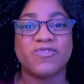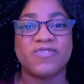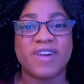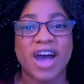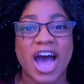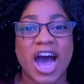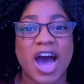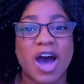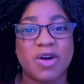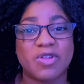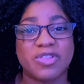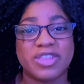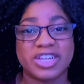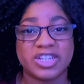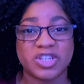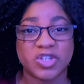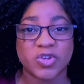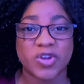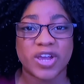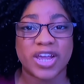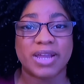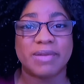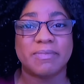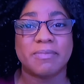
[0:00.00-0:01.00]
file the
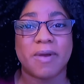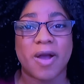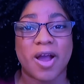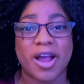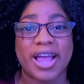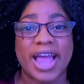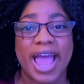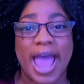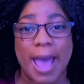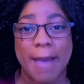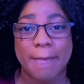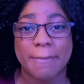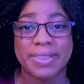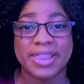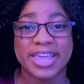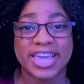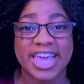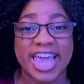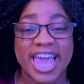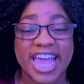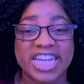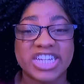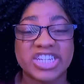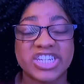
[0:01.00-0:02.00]
trademark
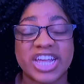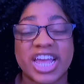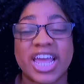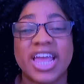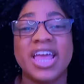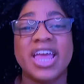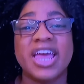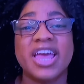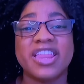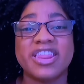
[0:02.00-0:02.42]
application.